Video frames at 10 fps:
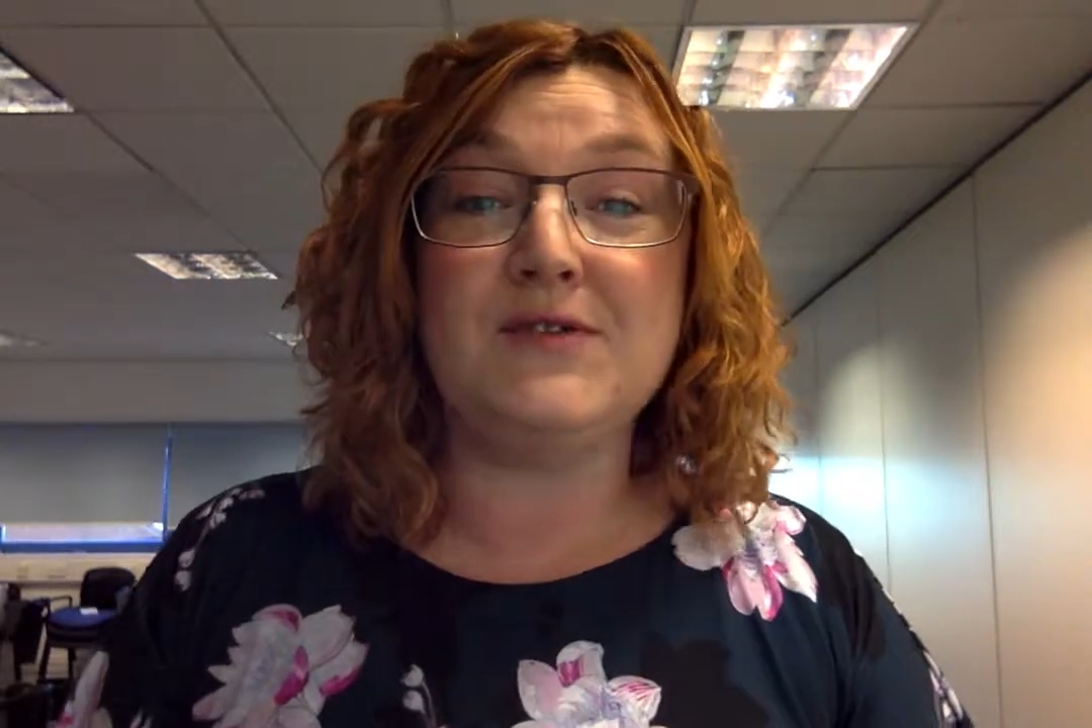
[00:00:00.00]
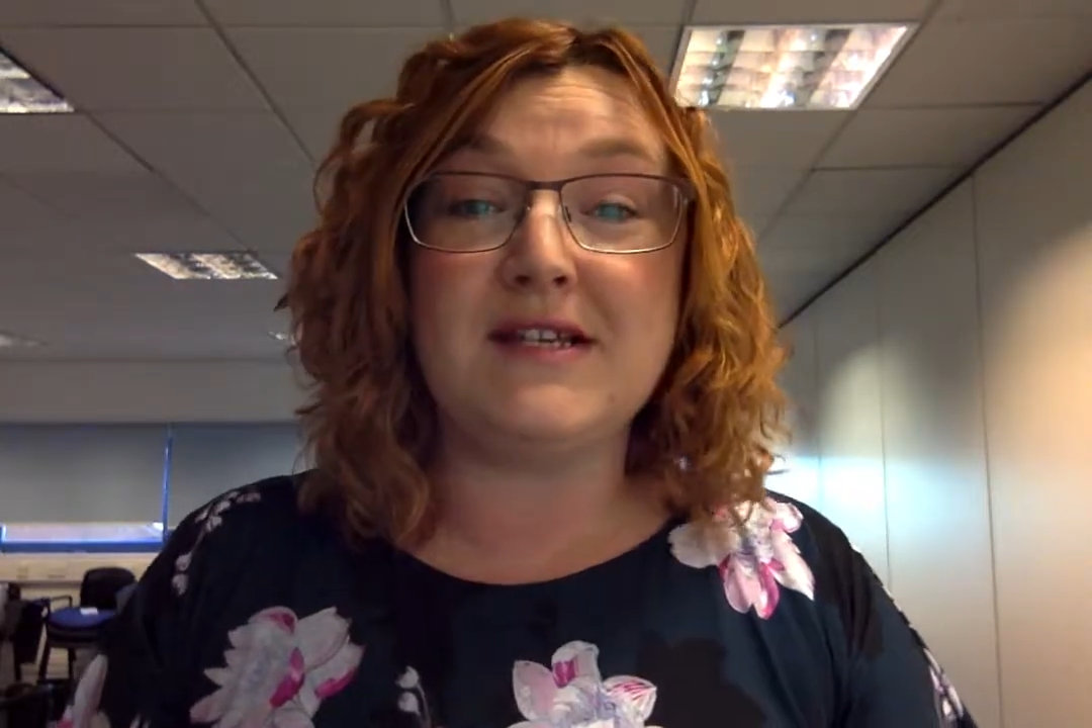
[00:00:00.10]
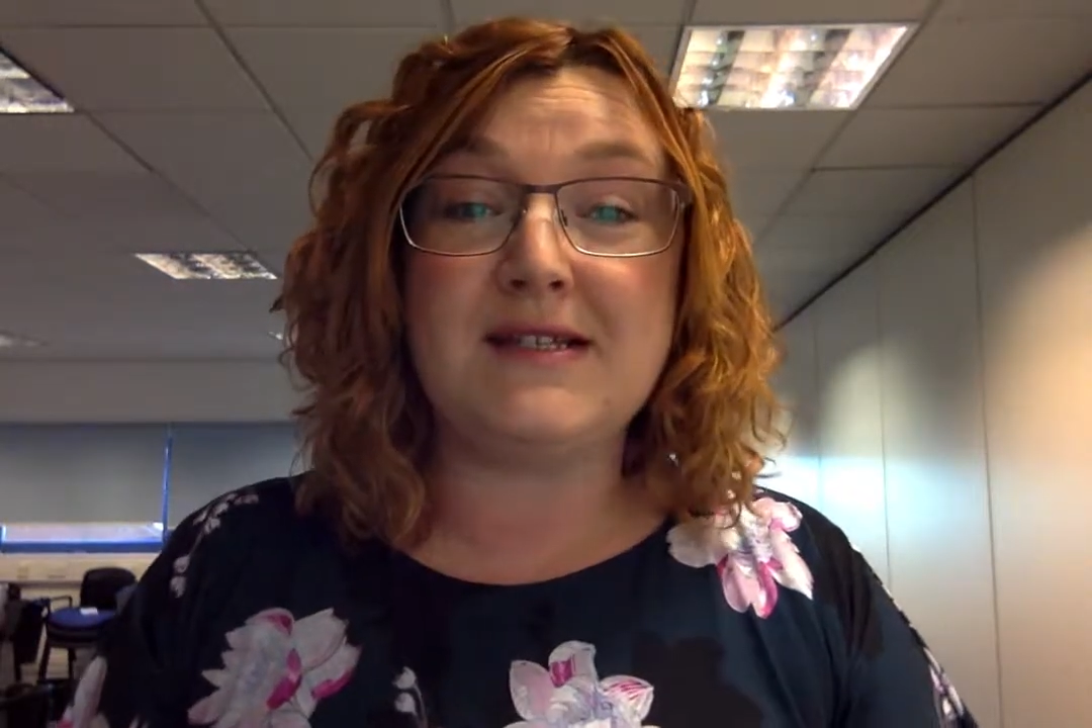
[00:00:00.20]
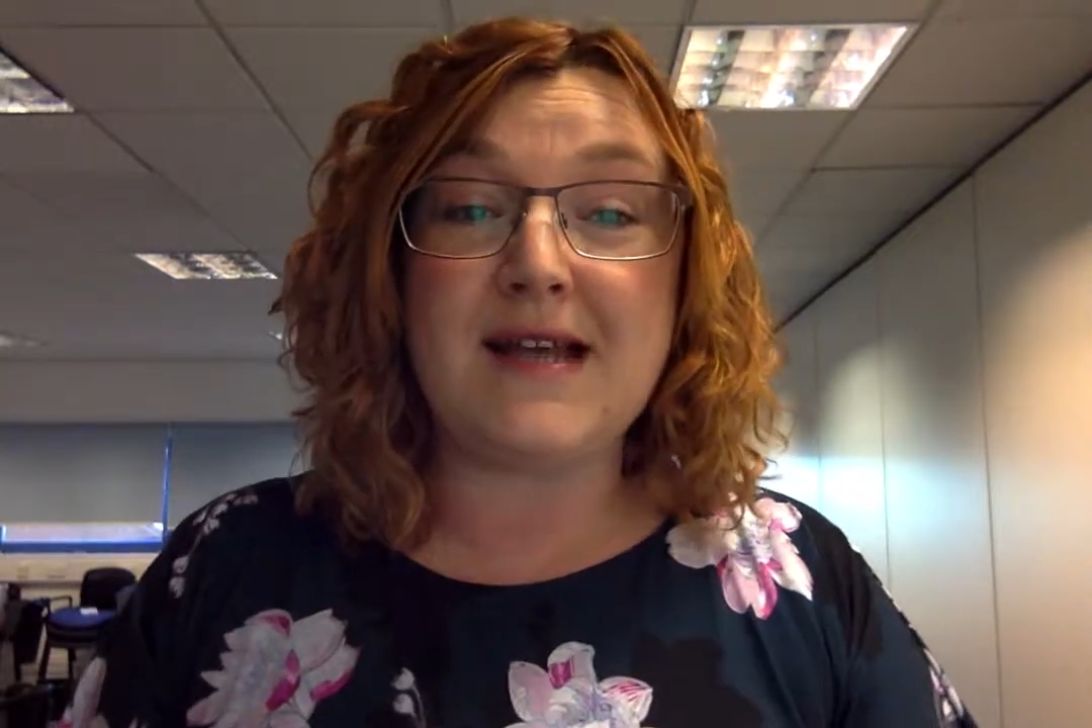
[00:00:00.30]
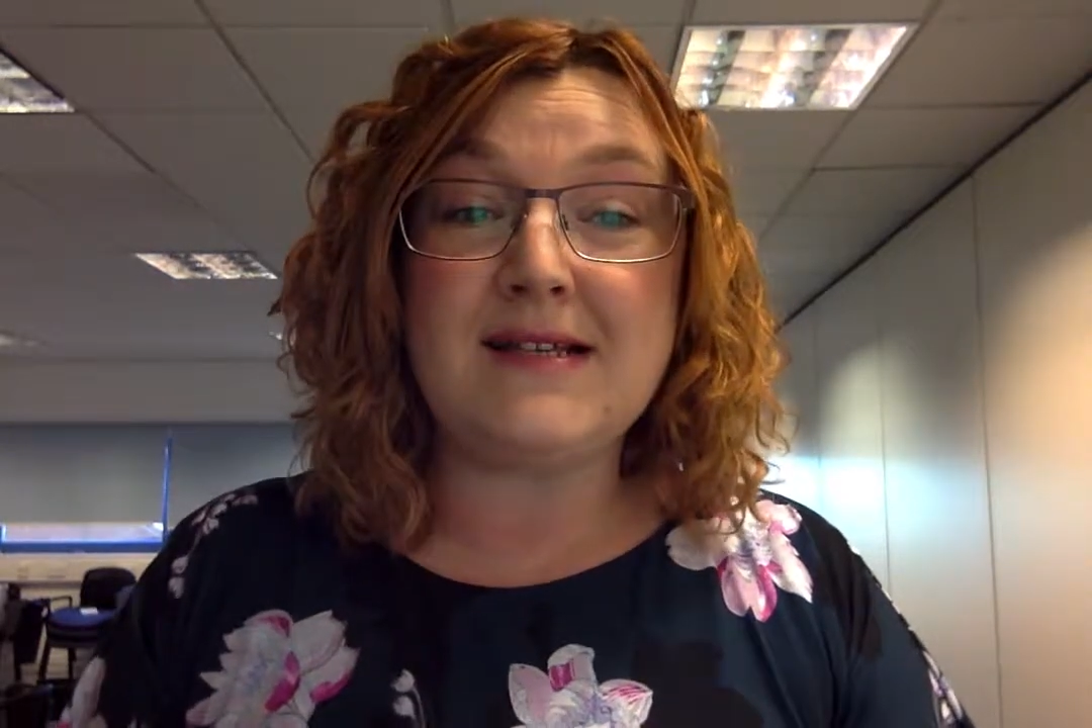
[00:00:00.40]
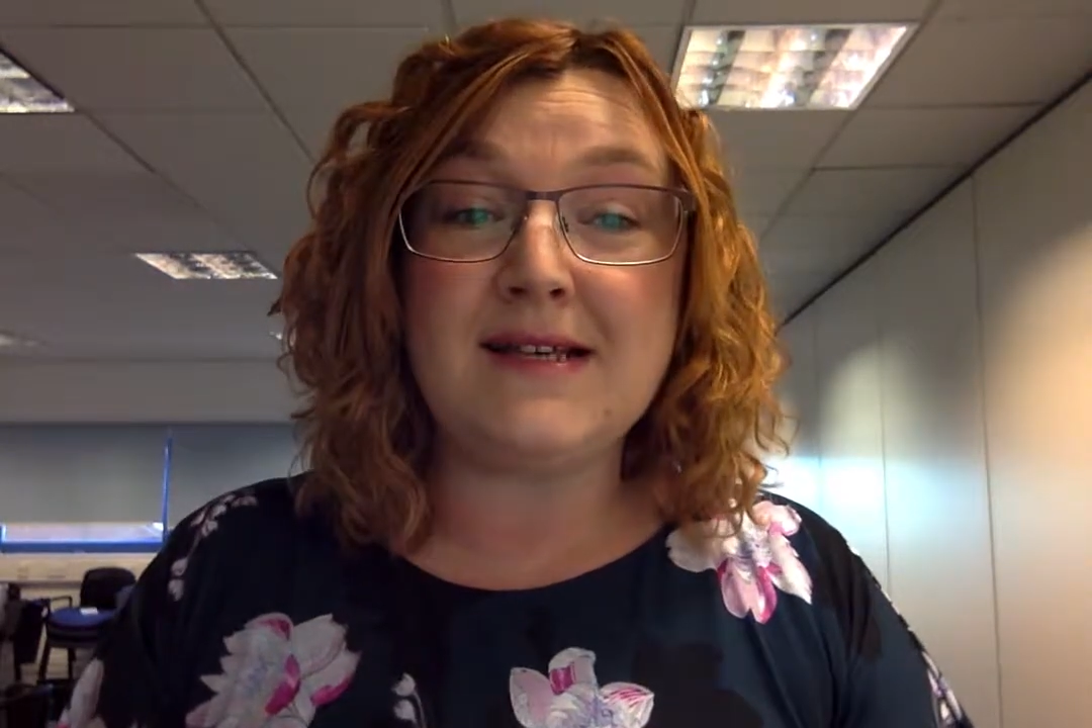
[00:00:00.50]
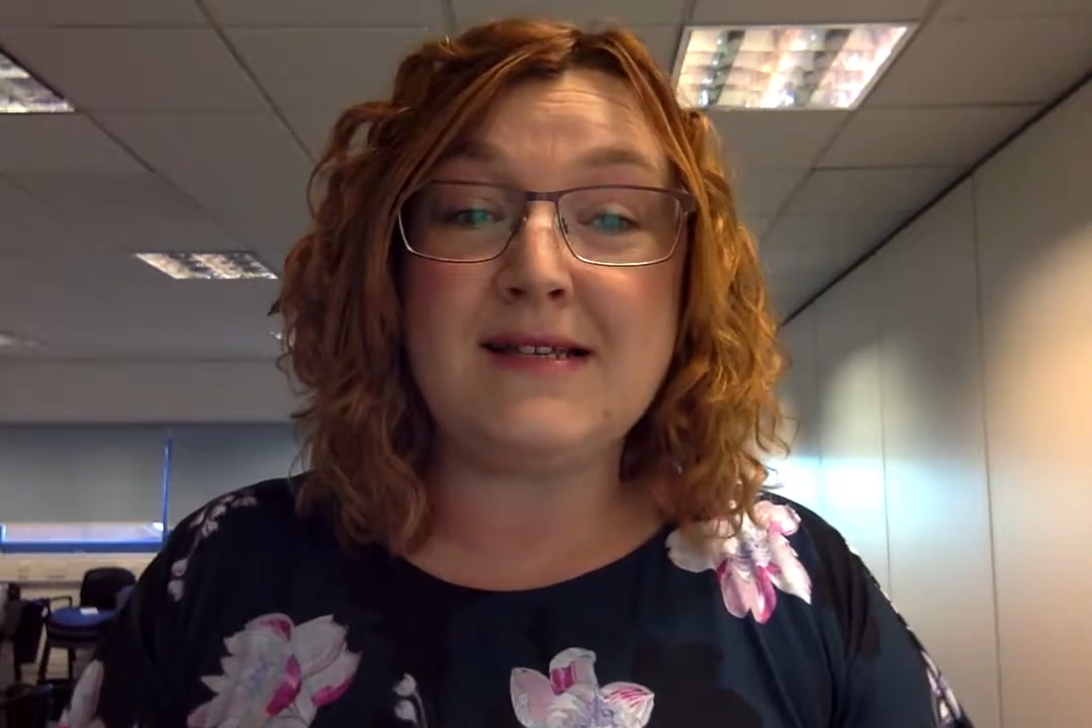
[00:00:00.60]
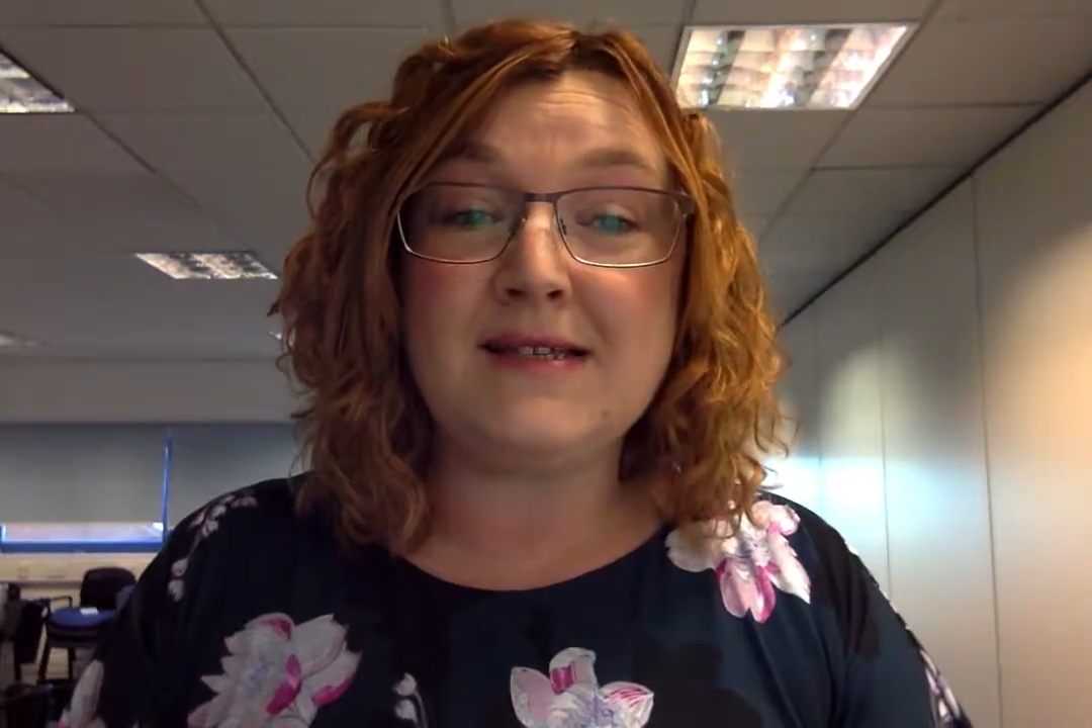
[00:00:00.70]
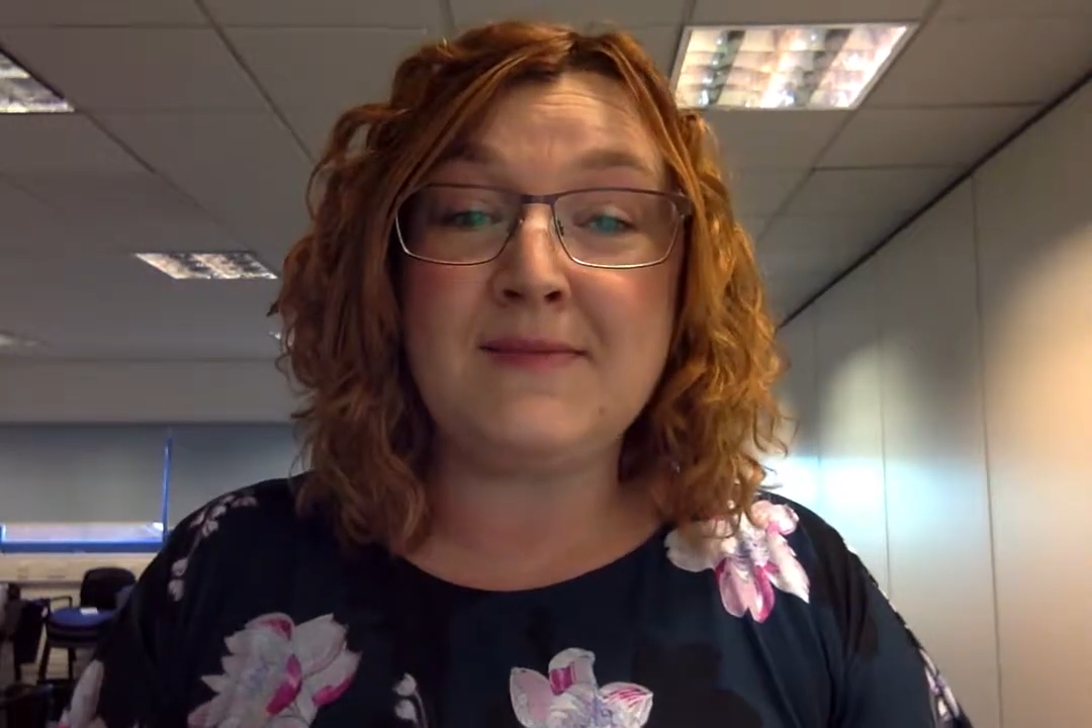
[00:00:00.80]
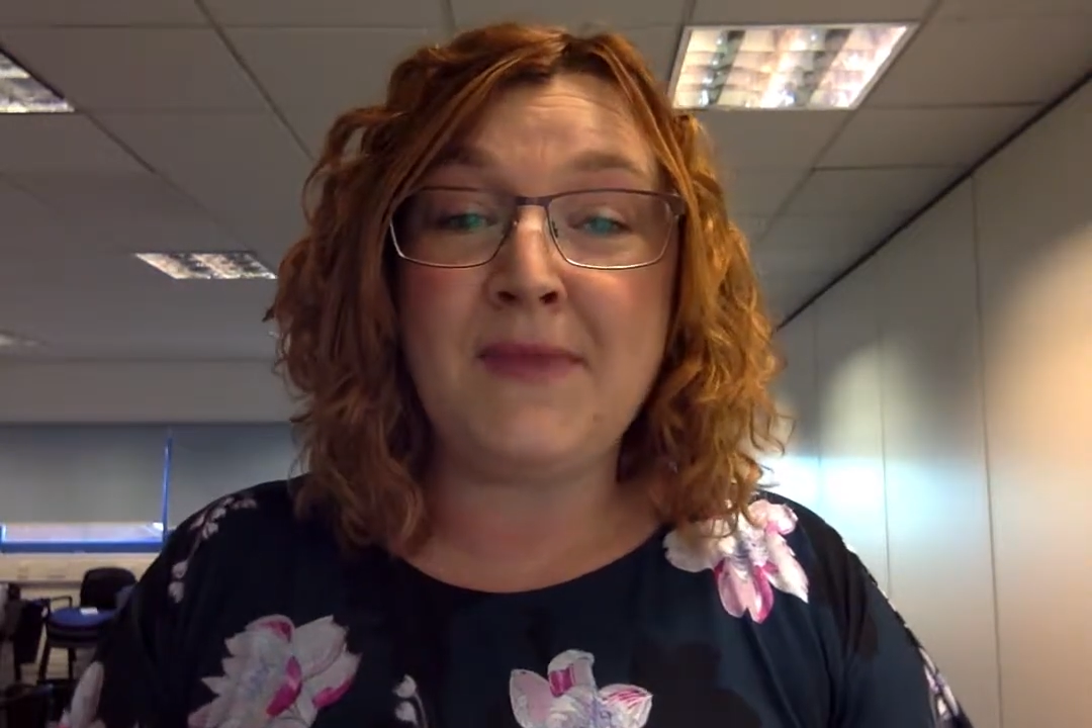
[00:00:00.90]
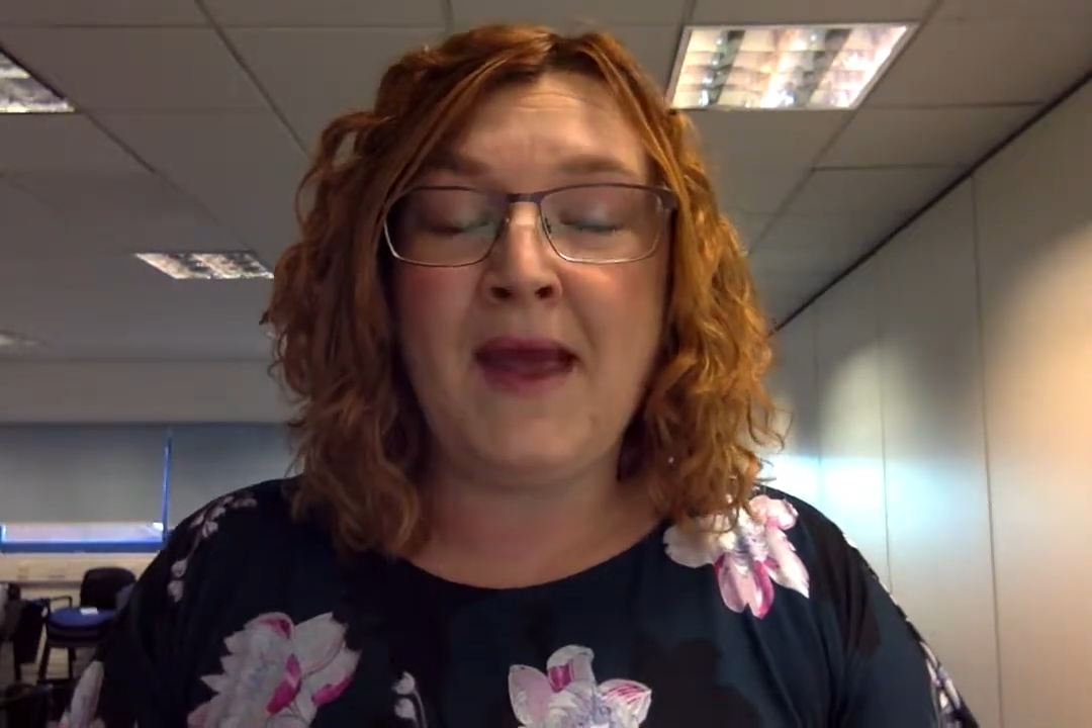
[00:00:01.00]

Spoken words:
successes.